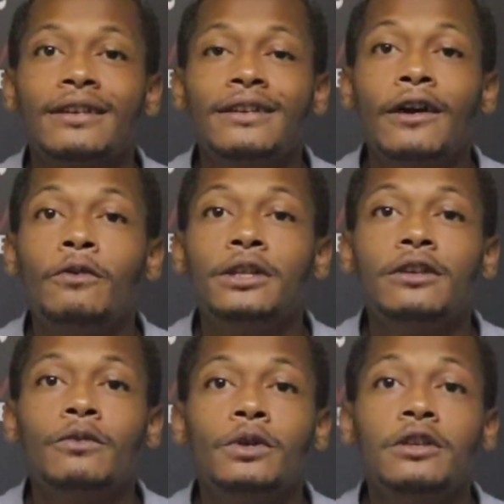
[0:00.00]
When
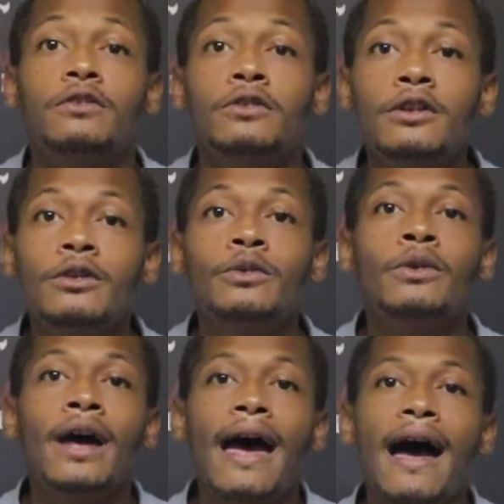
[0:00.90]
you're
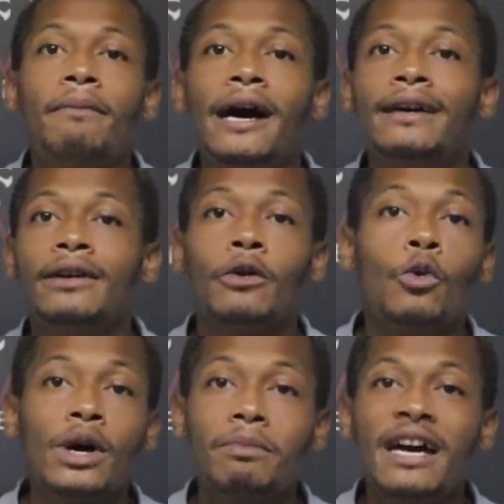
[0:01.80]
new,
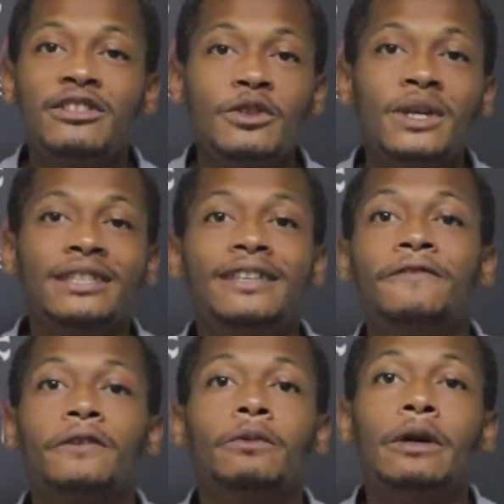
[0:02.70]
what am I doing
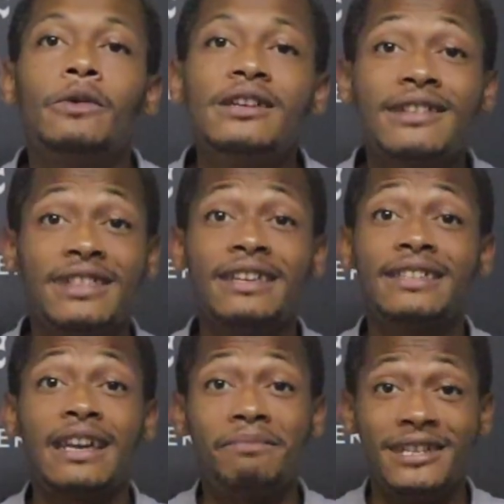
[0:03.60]
different? Well, one of the things
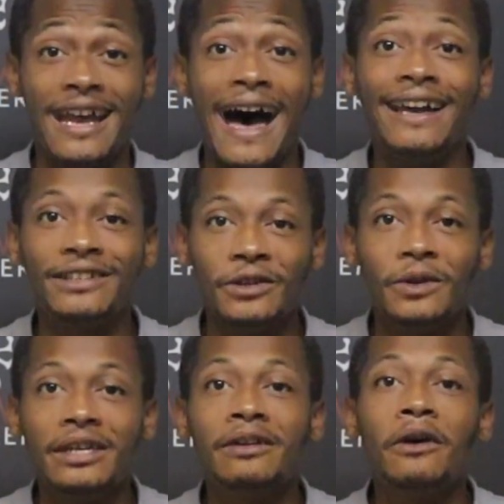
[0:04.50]
that I'm not
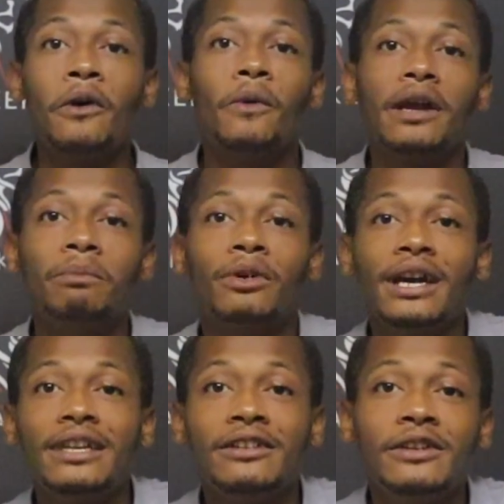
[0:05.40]
doing when I'm
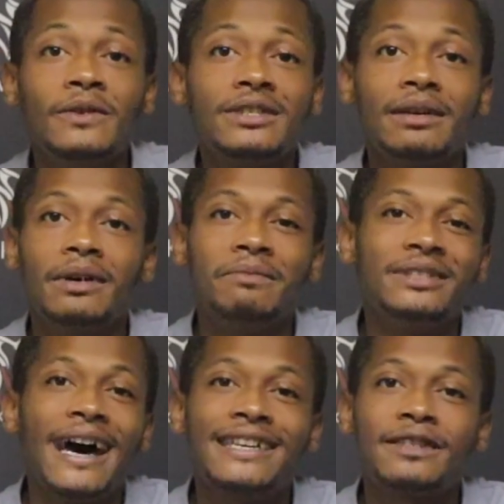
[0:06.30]
brand new is
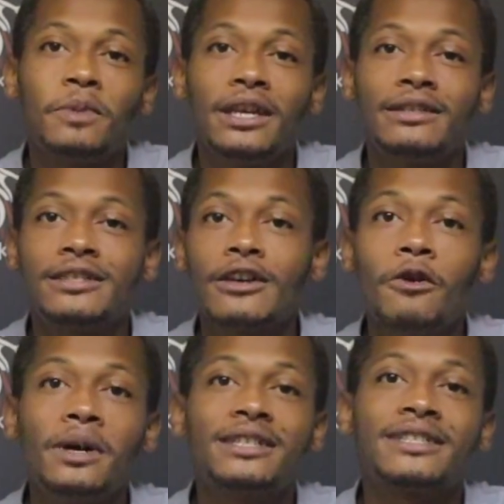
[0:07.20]
I'm not spending
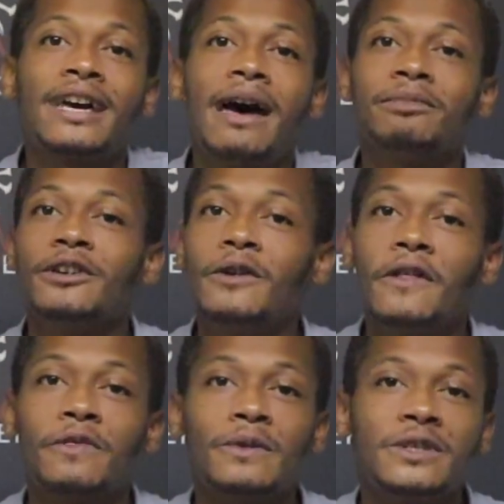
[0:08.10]
so much time
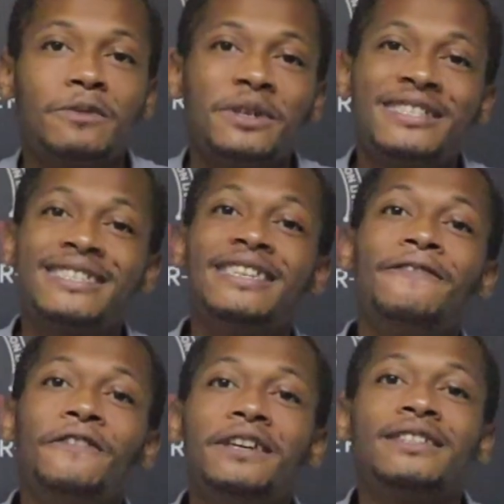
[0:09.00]
going through
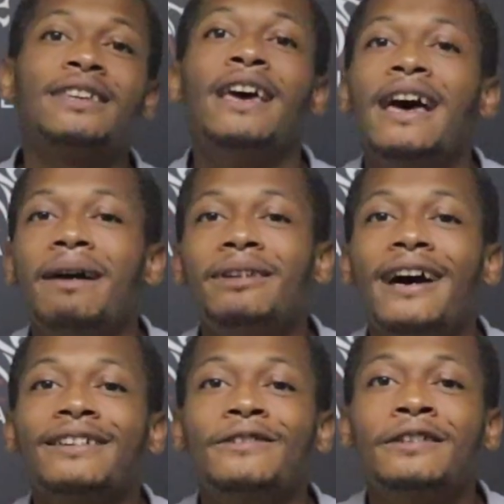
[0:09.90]
specifics. I'm
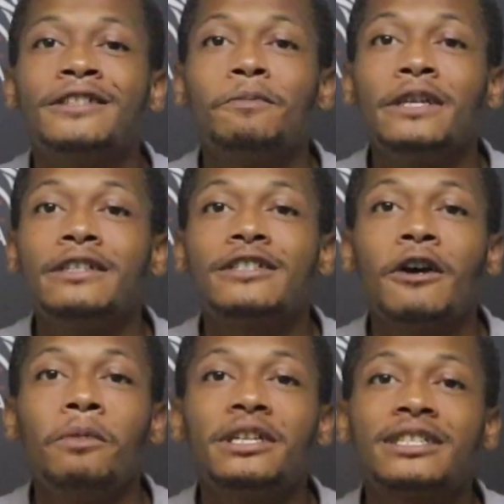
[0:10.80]
not spending
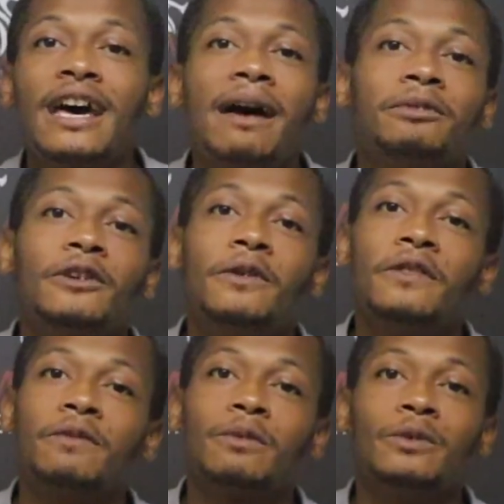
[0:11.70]
so much time
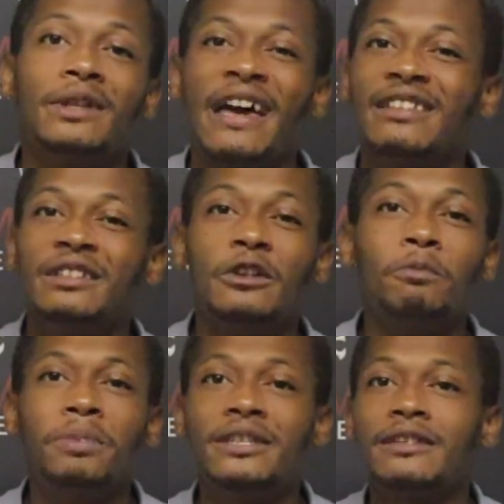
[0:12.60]
going through like
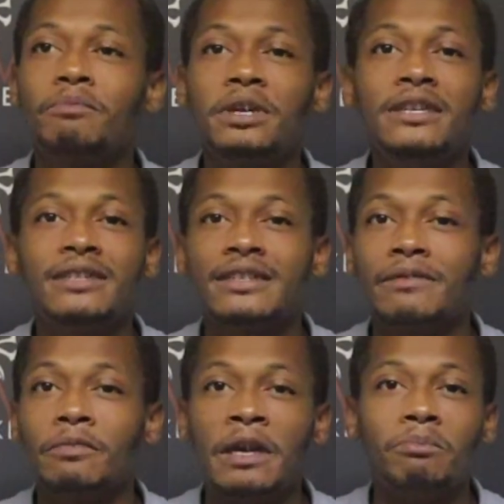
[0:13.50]
little bits and pieces
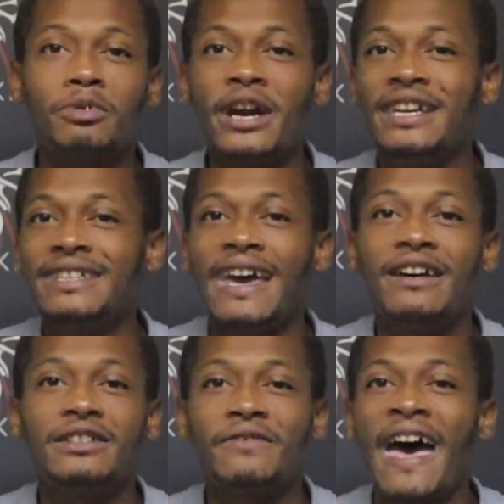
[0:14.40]
and
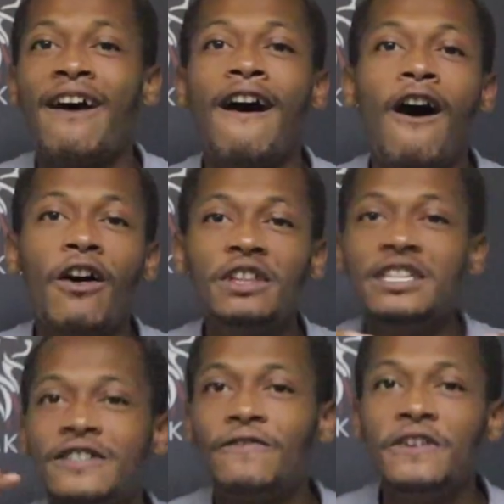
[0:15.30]
breakdowns of how all
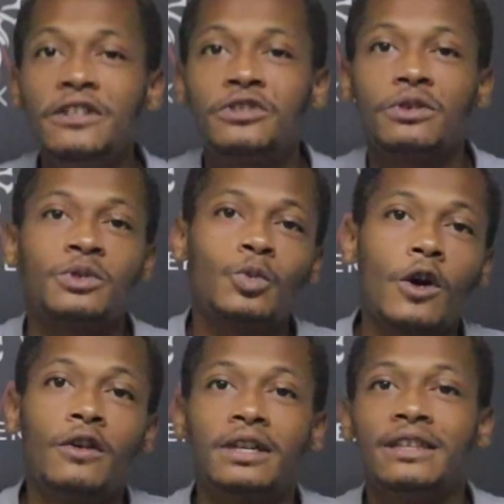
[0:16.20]
these features
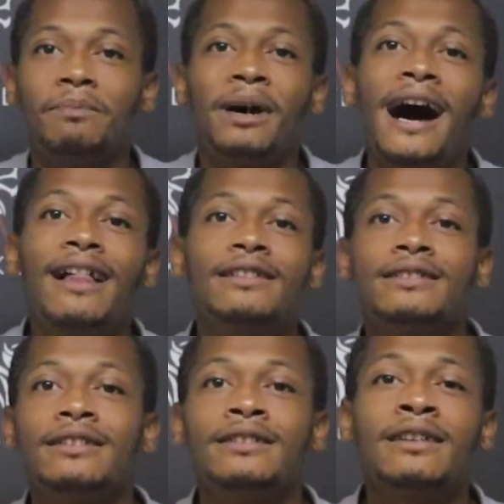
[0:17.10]
work in the
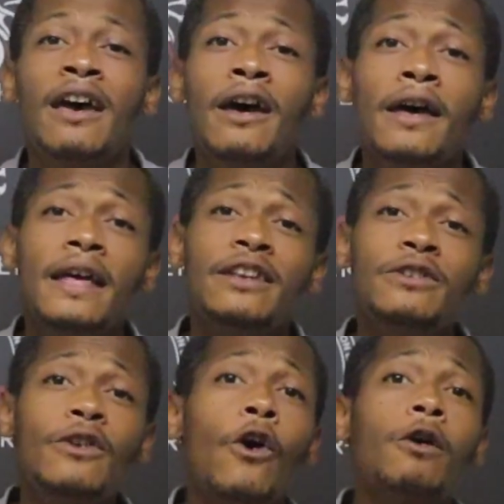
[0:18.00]
policies.
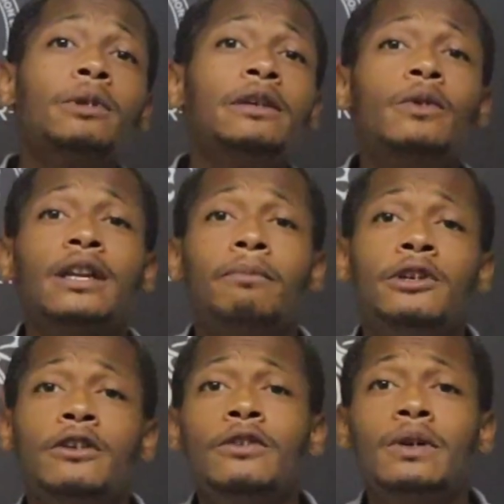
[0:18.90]
Normally when
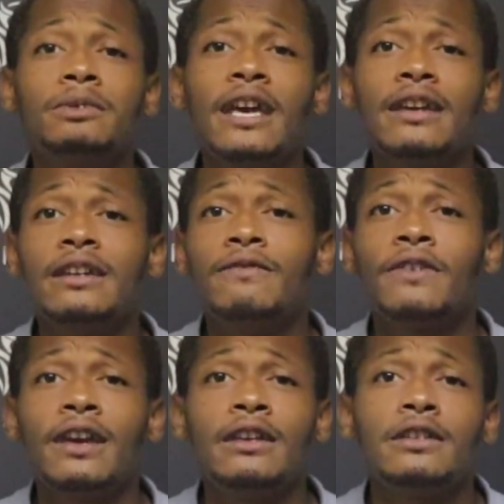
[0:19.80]
I'm new, I'm taking
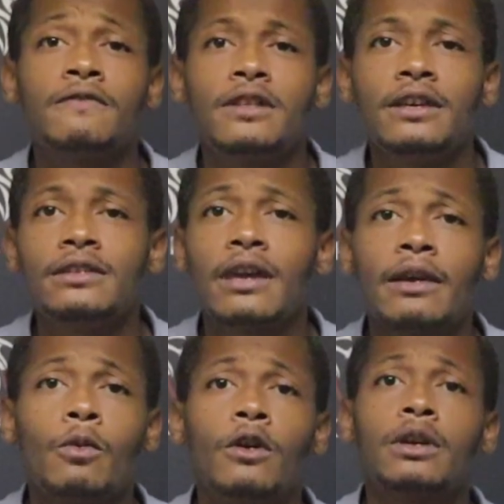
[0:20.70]
advantage of things
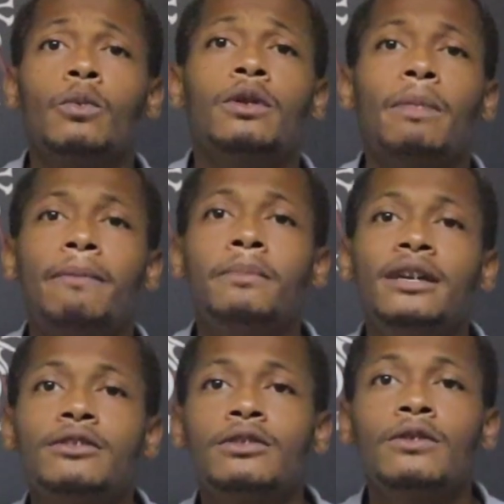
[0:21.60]
like working with my
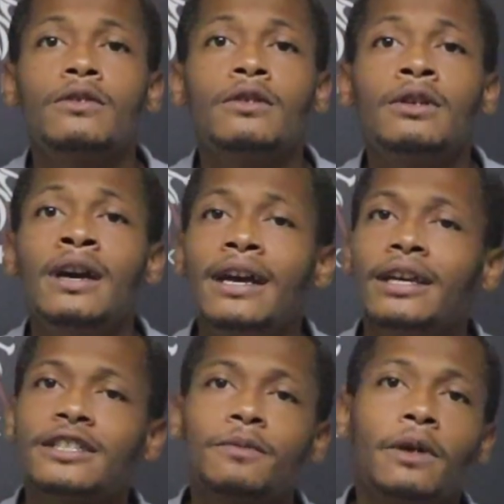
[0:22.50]
mentor,
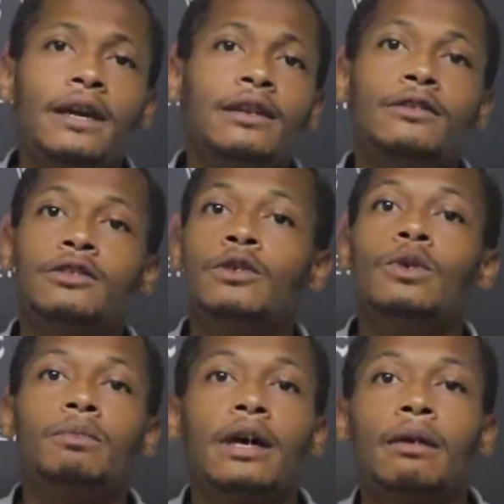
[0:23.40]
explaining
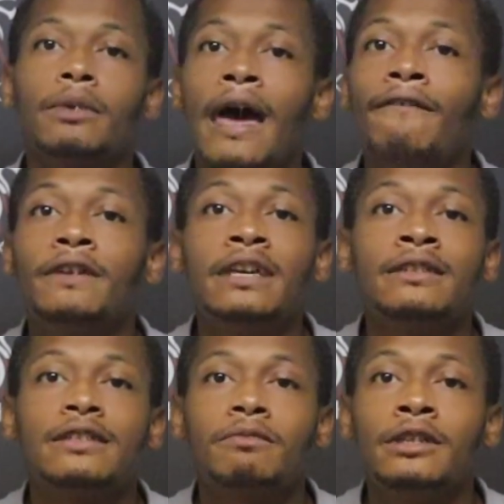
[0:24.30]
to them that I'm
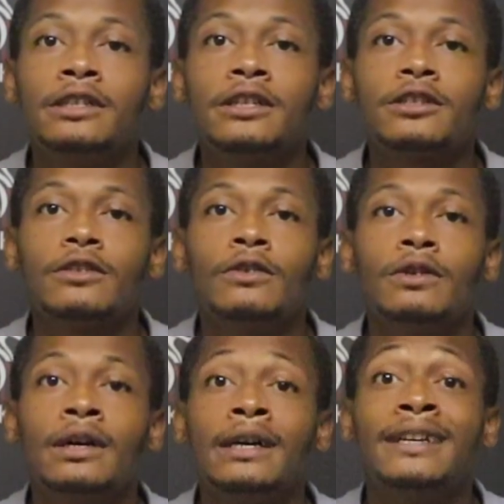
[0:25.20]
getting some
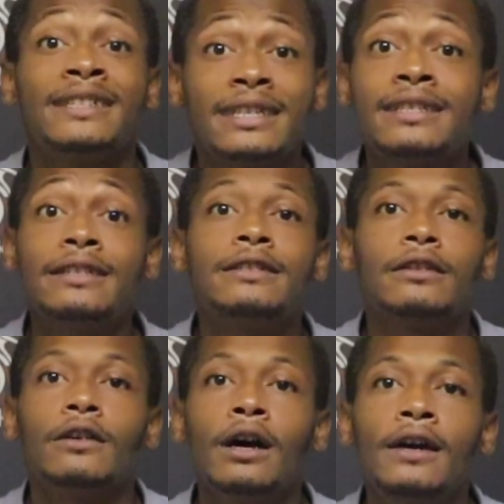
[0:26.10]
additional assistance in
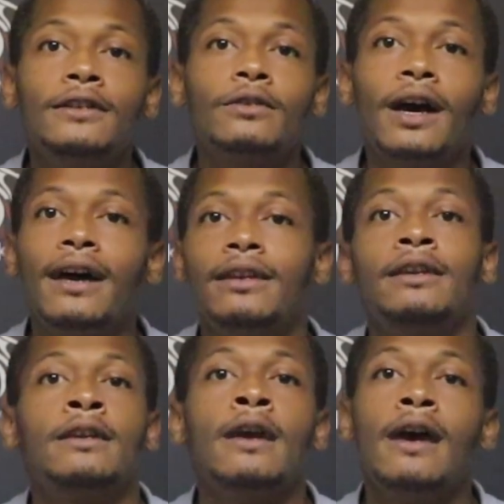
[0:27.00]
their
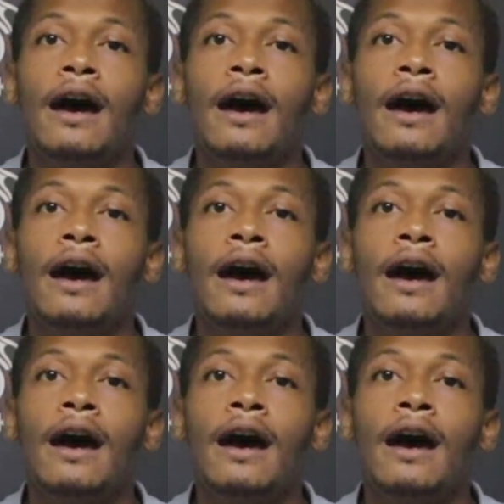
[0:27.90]
underwriting.